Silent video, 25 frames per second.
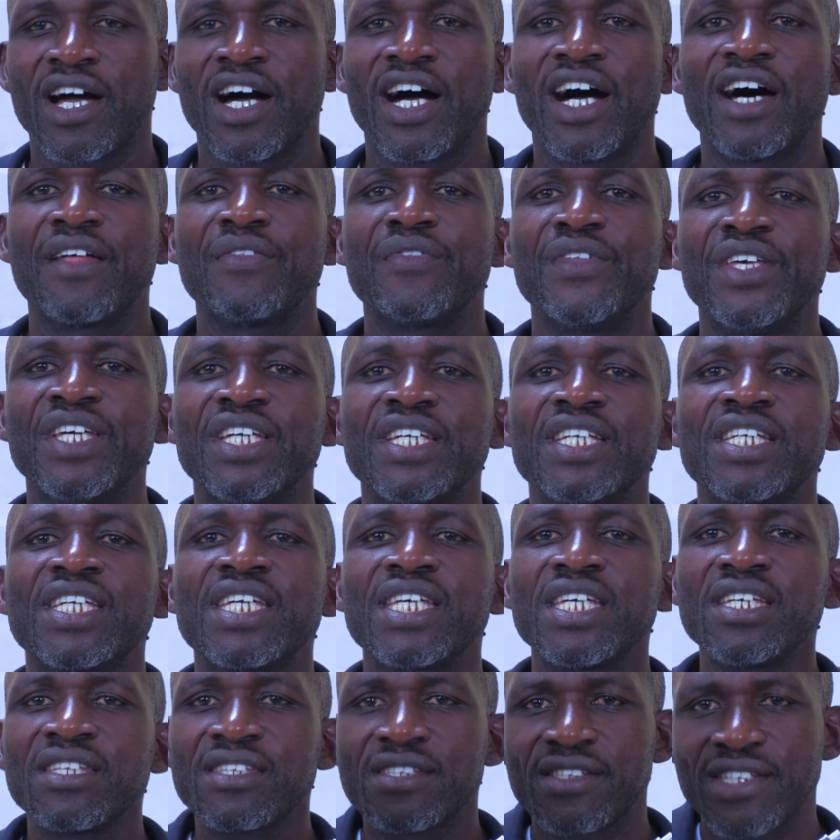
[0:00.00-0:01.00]
and they
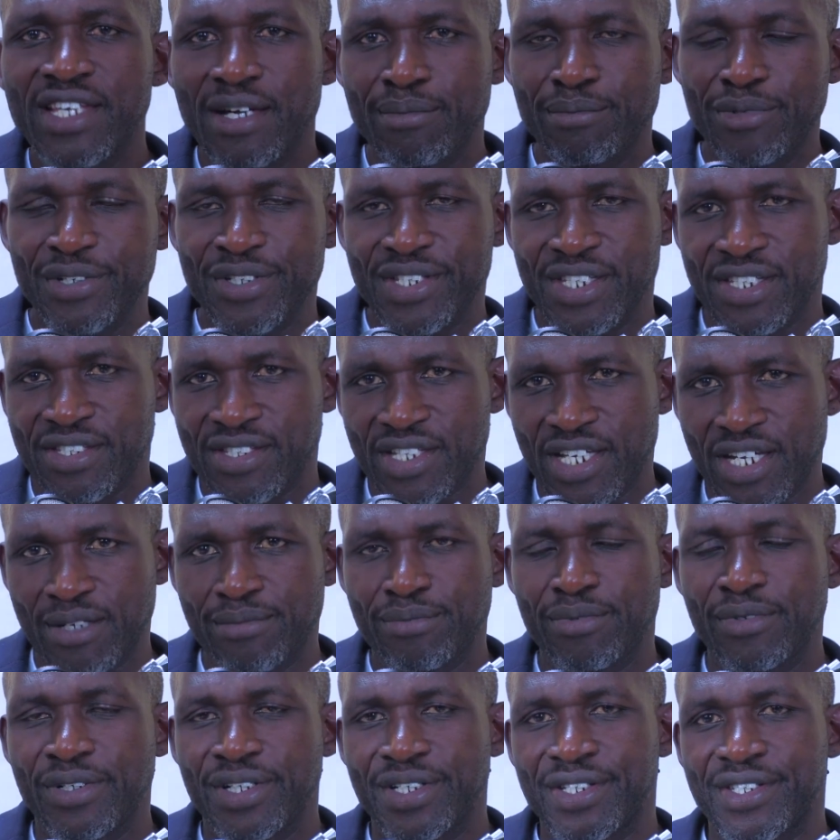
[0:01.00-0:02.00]
kiss their bosses
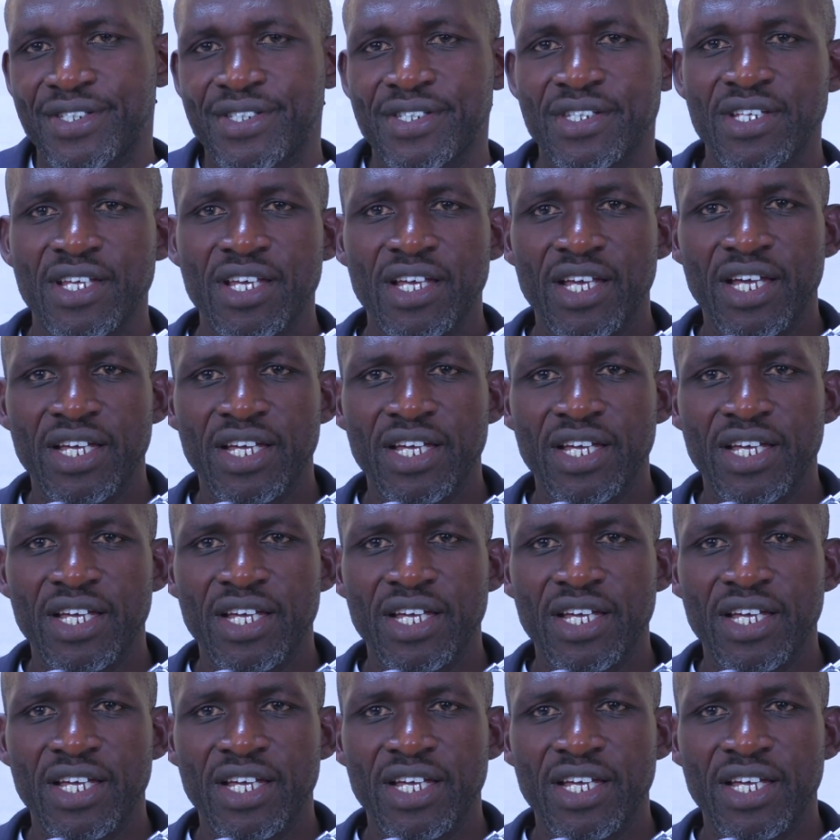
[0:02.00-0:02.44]
upwards.